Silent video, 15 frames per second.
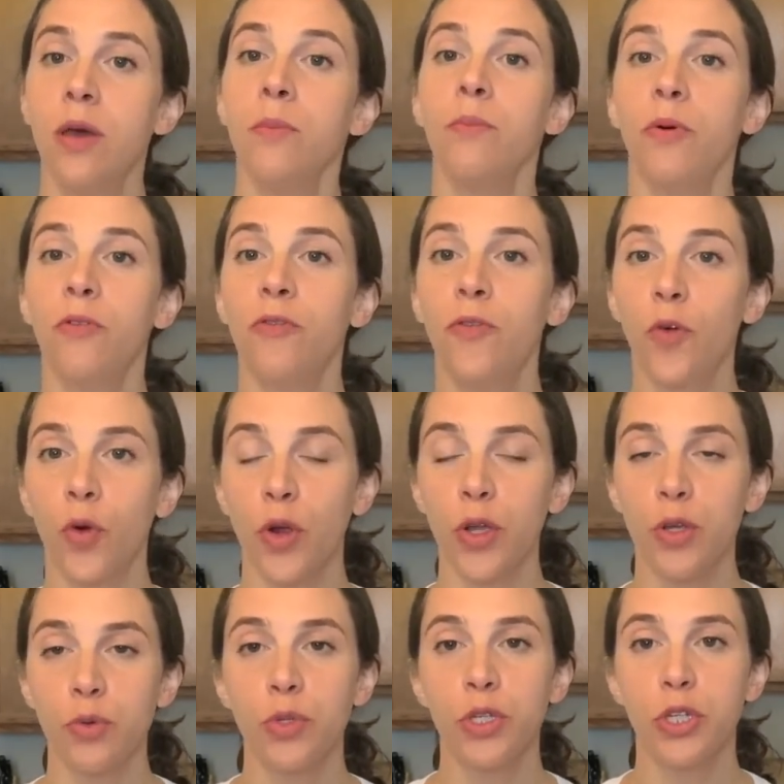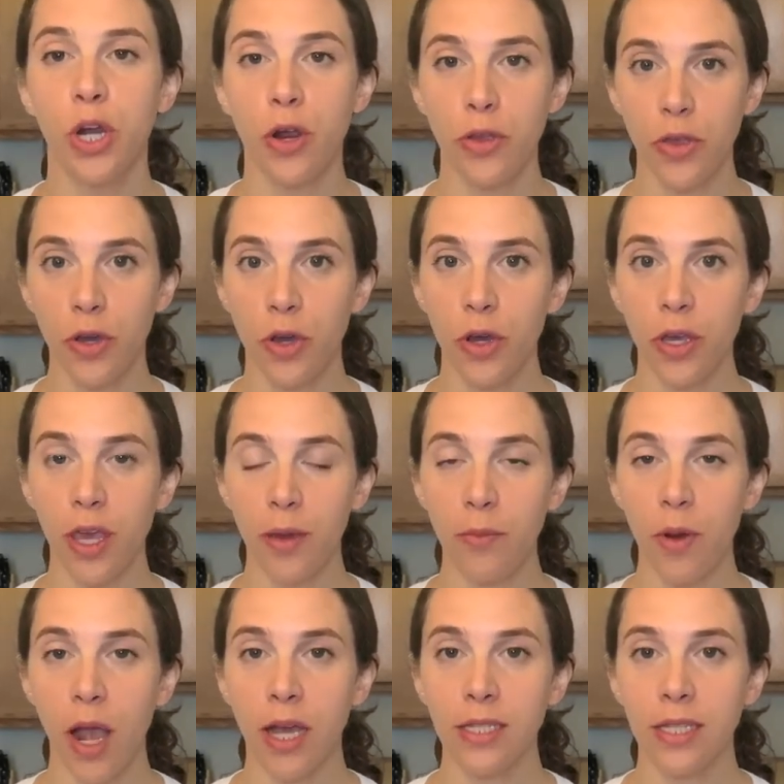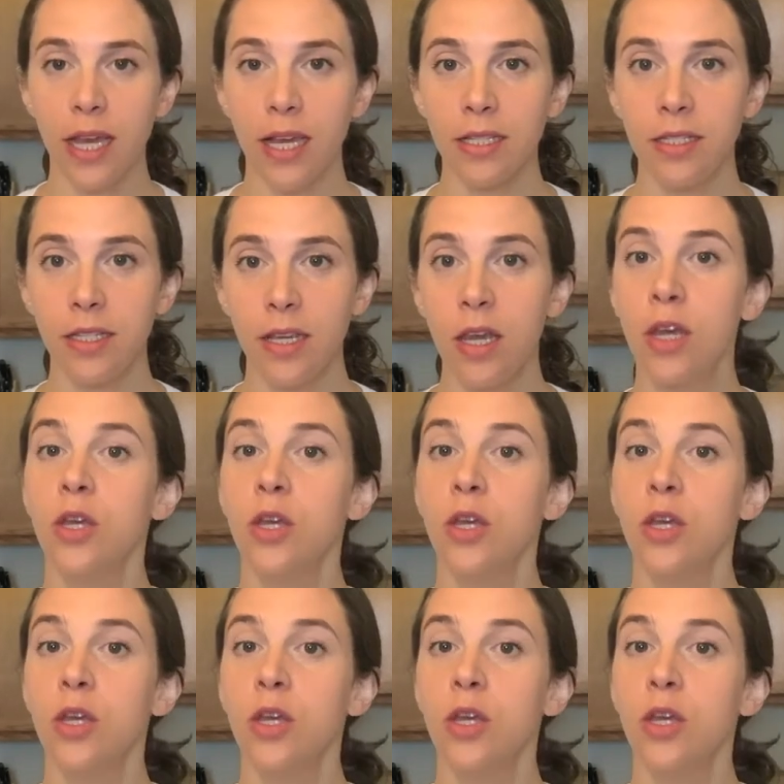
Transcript: before you start the cooking process